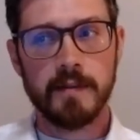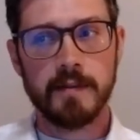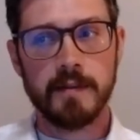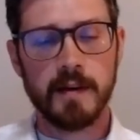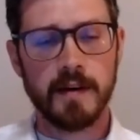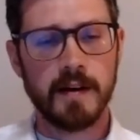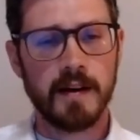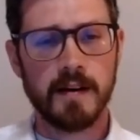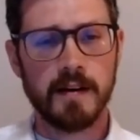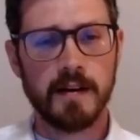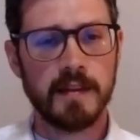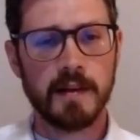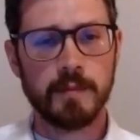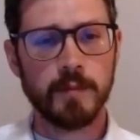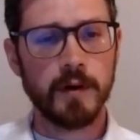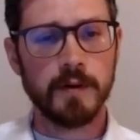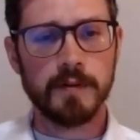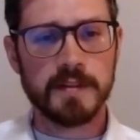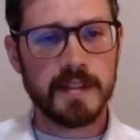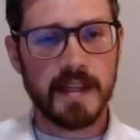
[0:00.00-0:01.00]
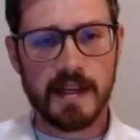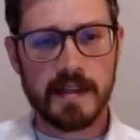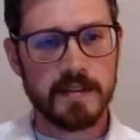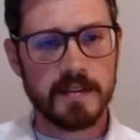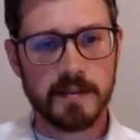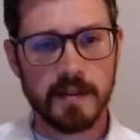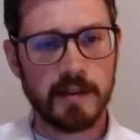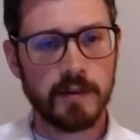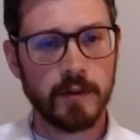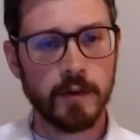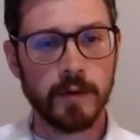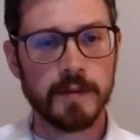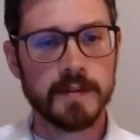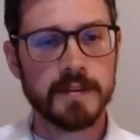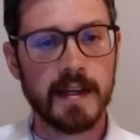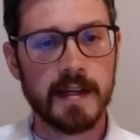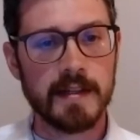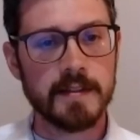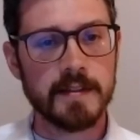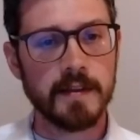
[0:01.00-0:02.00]
the number of states, the internal
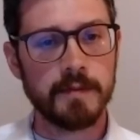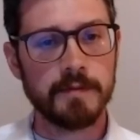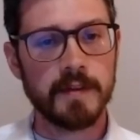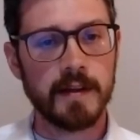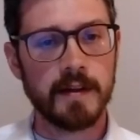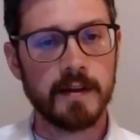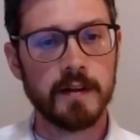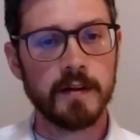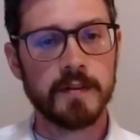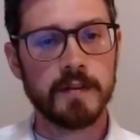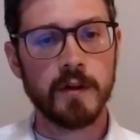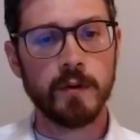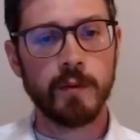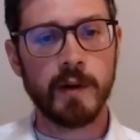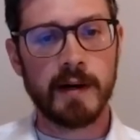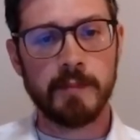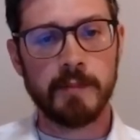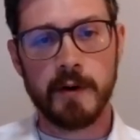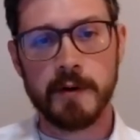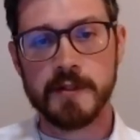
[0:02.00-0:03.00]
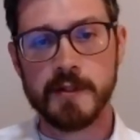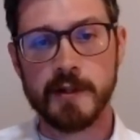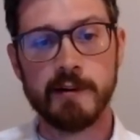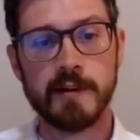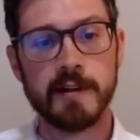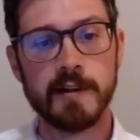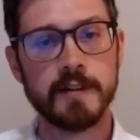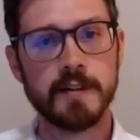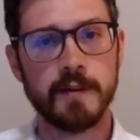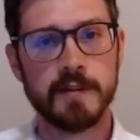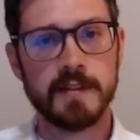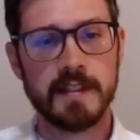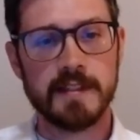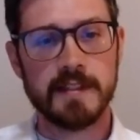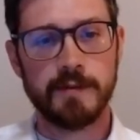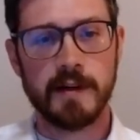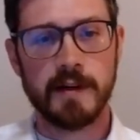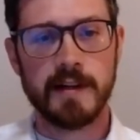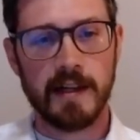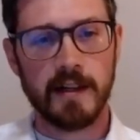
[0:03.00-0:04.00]
states of the pseudo-random number generator. So it's
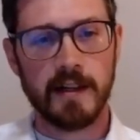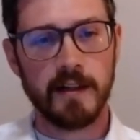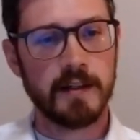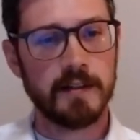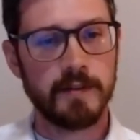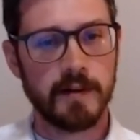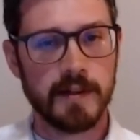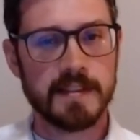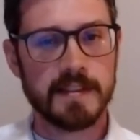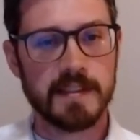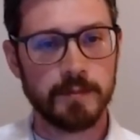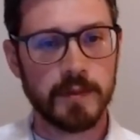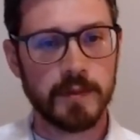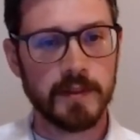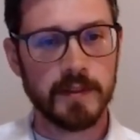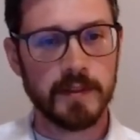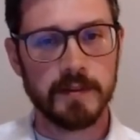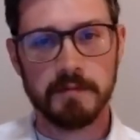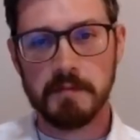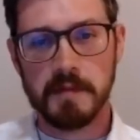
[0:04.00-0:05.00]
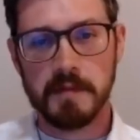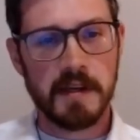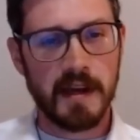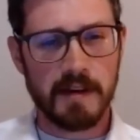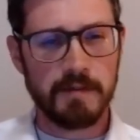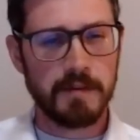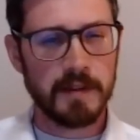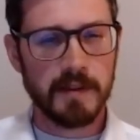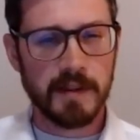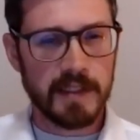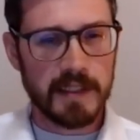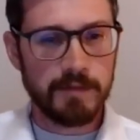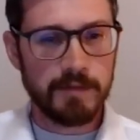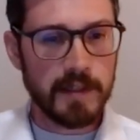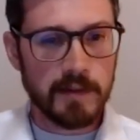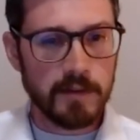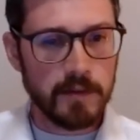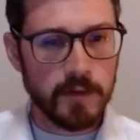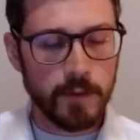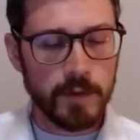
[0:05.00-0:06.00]
a very elegant, very simple, I feel like even
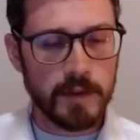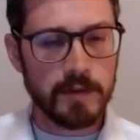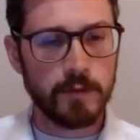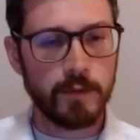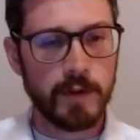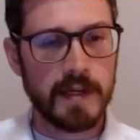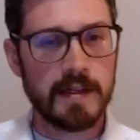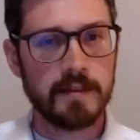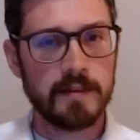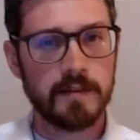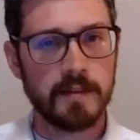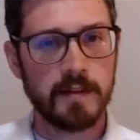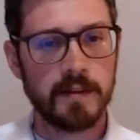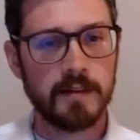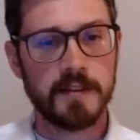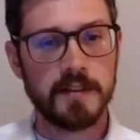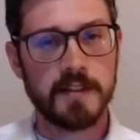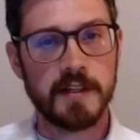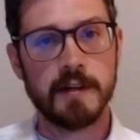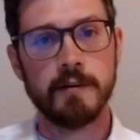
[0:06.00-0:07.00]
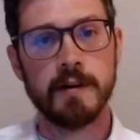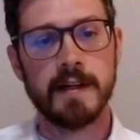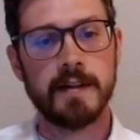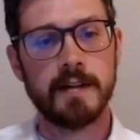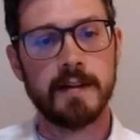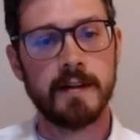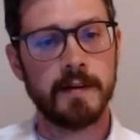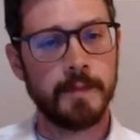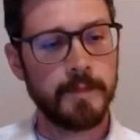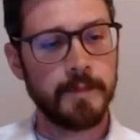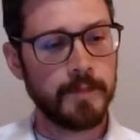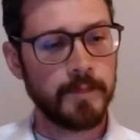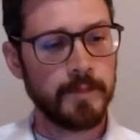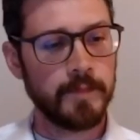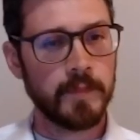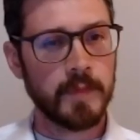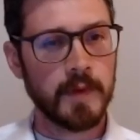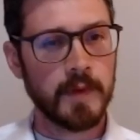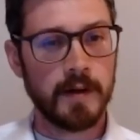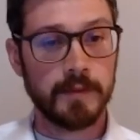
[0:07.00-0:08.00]
intuitive way to, to generate it,
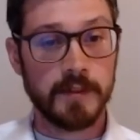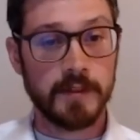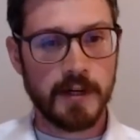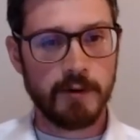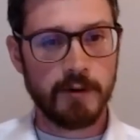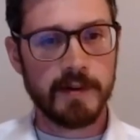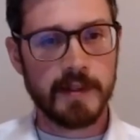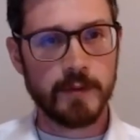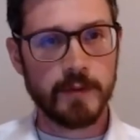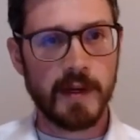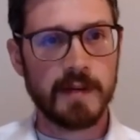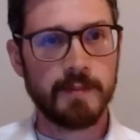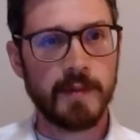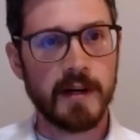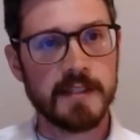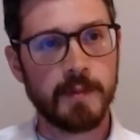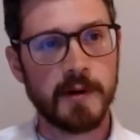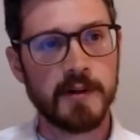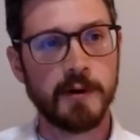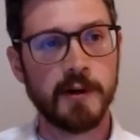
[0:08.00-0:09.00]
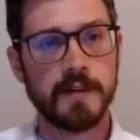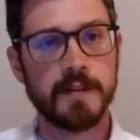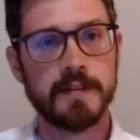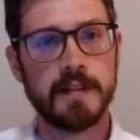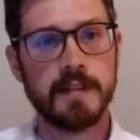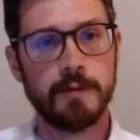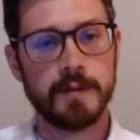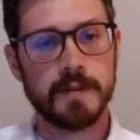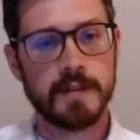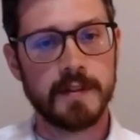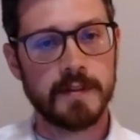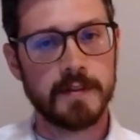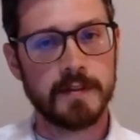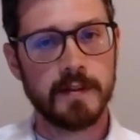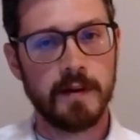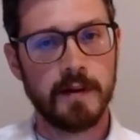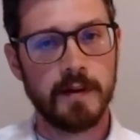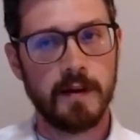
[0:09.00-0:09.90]
uh, to generate these randomized majority sequences.